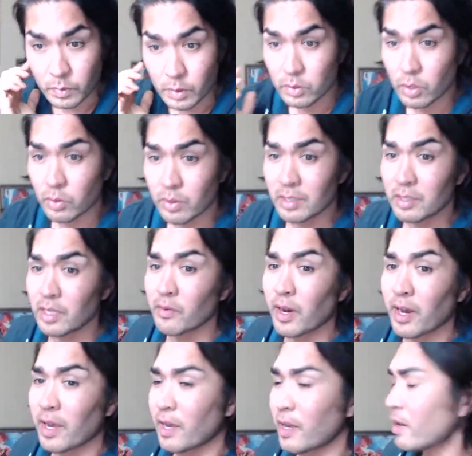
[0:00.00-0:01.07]
so this thing
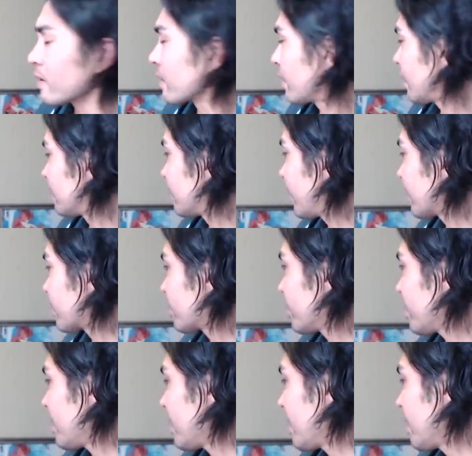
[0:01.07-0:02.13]
right here is
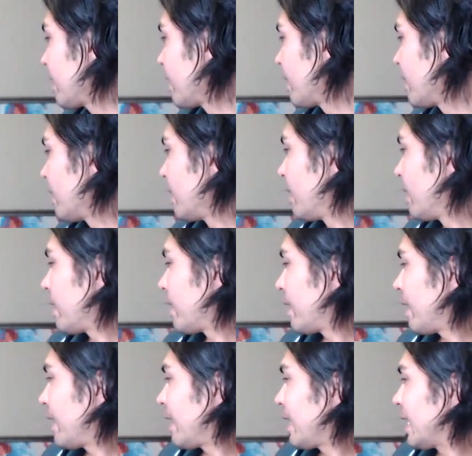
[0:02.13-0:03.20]
actually
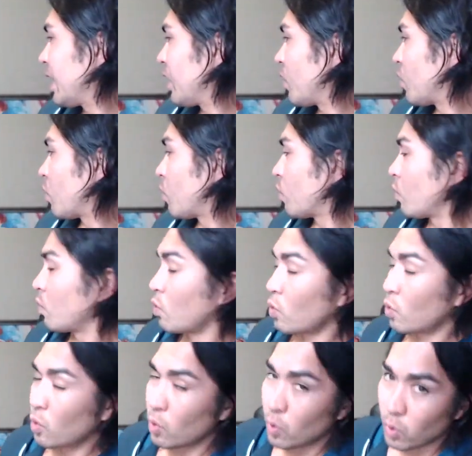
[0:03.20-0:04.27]
a
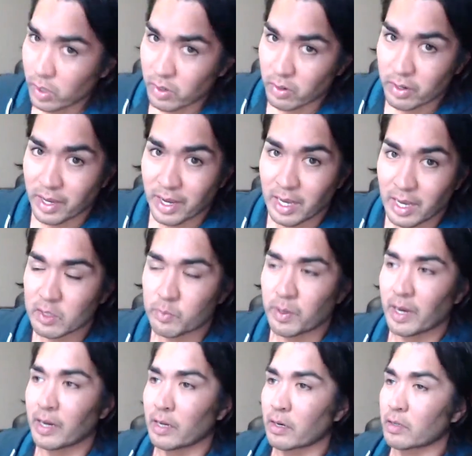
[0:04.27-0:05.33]
oil canvas
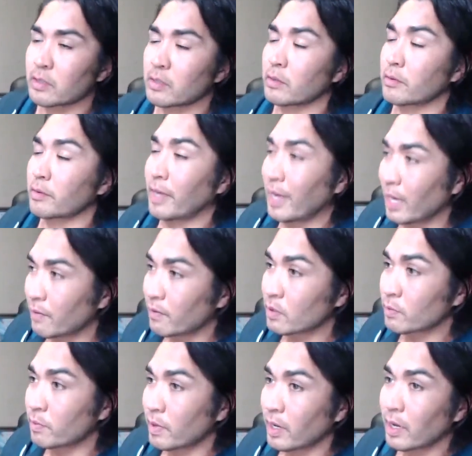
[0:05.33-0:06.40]
painting. Right? It's a
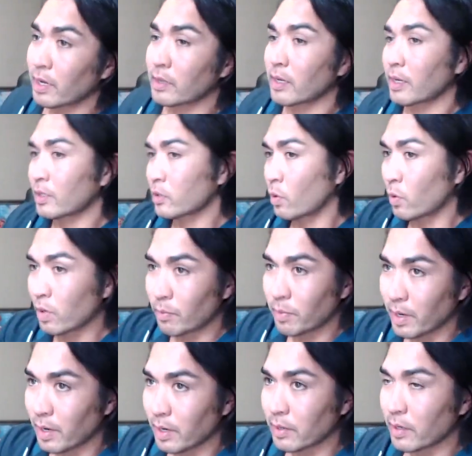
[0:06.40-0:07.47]
canvas back, like it's oil
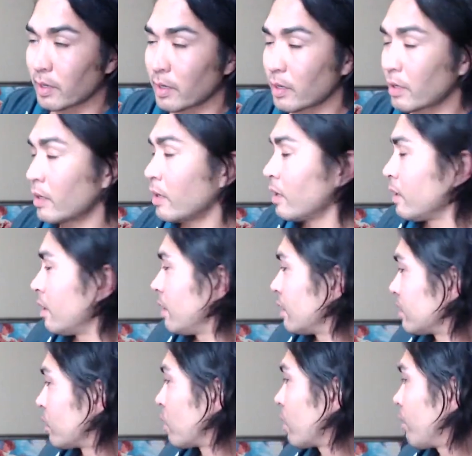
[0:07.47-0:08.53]
painting.
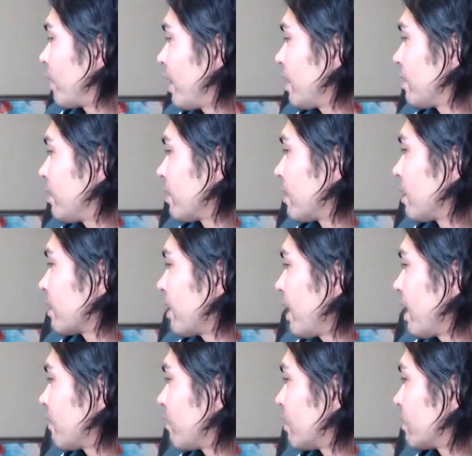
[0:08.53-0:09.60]
It's an oil painting on
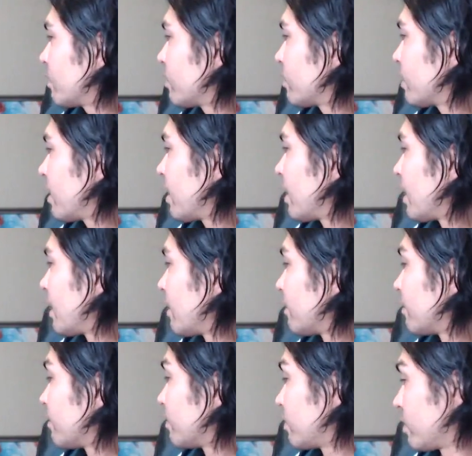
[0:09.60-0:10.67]
canvas.
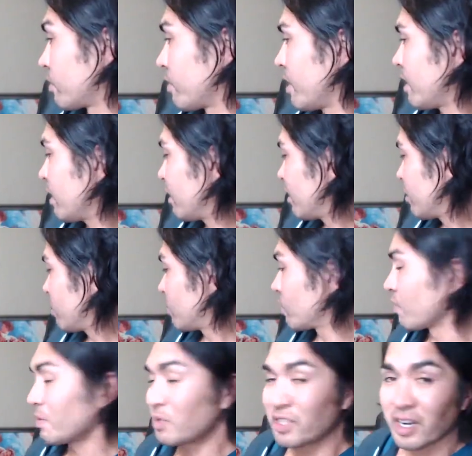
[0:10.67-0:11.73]
Um, it's in great condition,
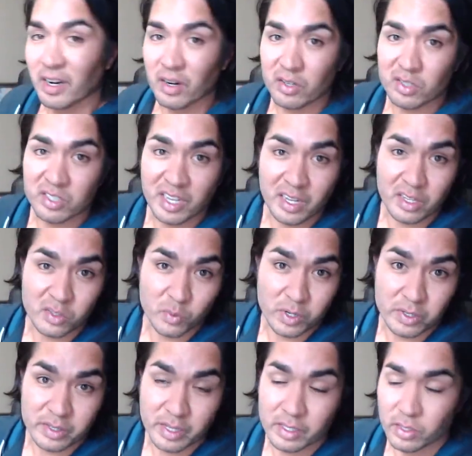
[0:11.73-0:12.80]
no rips, tears, stains,
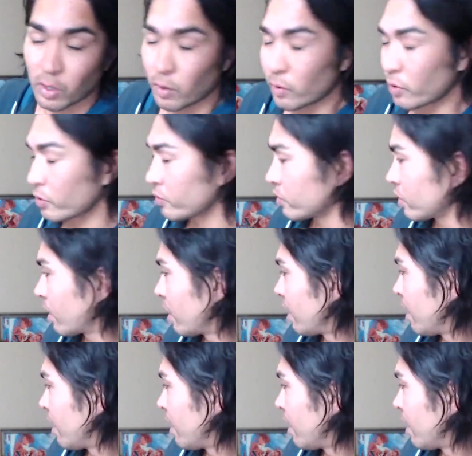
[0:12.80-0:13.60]
weird things, odors.